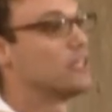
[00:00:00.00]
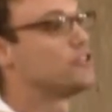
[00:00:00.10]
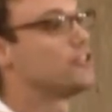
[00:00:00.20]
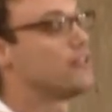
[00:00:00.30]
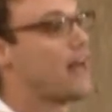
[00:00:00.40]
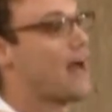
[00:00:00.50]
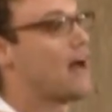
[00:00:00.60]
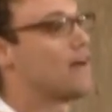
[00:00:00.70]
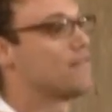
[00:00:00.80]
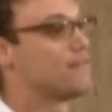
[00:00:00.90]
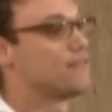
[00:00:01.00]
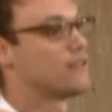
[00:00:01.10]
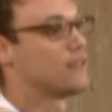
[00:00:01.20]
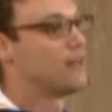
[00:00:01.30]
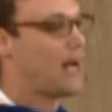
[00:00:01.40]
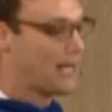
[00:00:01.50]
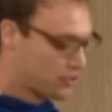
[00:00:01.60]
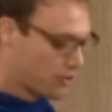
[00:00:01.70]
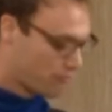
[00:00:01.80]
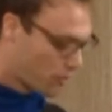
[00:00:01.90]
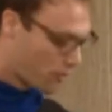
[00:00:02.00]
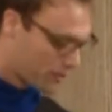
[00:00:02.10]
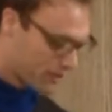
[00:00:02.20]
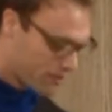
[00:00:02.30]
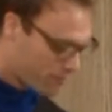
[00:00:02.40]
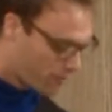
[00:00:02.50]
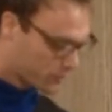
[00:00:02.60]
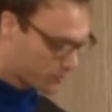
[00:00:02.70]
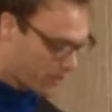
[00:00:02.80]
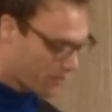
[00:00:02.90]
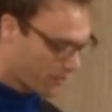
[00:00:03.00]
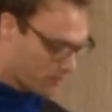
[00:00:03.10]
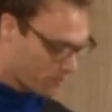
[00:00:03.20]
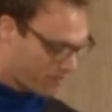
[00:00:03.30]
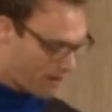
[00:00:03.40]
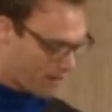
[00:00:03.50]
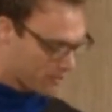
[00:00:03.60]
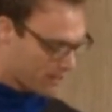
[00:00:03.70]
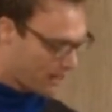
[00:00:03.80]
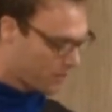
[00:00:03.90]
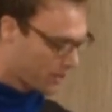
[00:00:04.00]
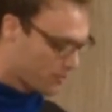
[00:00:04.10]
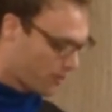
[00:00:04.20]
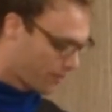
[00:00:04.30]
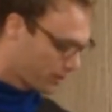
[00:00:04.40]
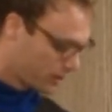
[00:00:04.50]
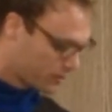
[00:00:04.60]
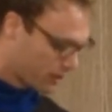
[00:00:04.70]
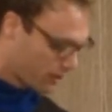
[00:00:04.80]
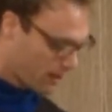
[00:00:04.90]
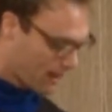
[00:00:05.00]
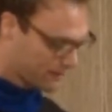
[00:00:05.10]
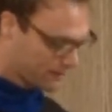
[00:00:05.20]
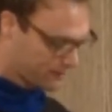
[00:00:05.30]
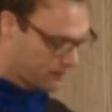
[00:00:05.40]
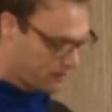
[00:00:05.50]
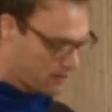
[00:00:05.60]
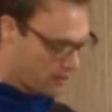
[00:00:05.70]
but it shouldn't have. I should have learned it in first period with Father Damien during religion class.